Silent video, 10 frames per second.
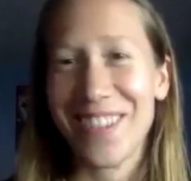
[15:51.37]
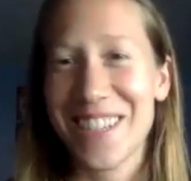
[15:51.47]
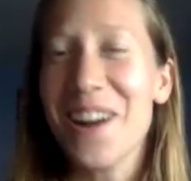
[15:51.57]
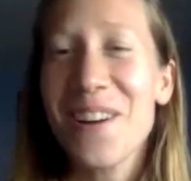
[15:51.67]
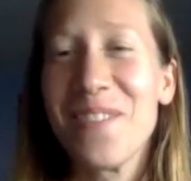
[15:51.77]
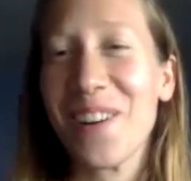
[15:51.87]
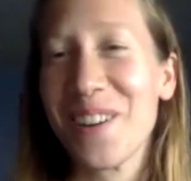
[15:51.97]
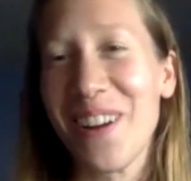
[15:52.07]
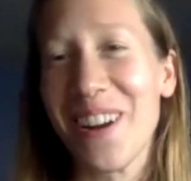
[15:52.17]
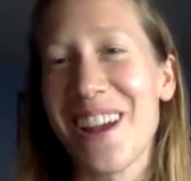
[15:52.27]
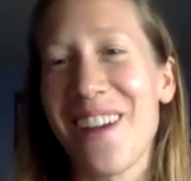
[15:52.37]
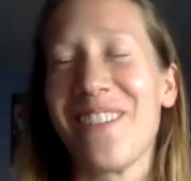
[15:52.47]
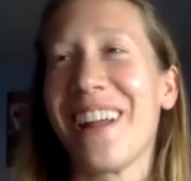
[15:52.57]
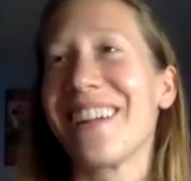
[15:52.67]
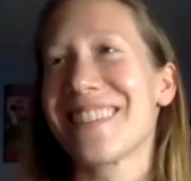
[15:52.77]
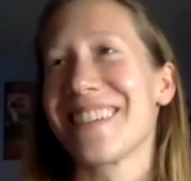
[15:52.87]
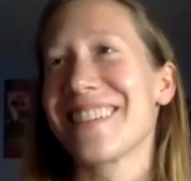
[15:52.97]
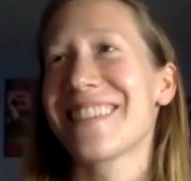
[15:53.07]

terrible compared to everyone else's.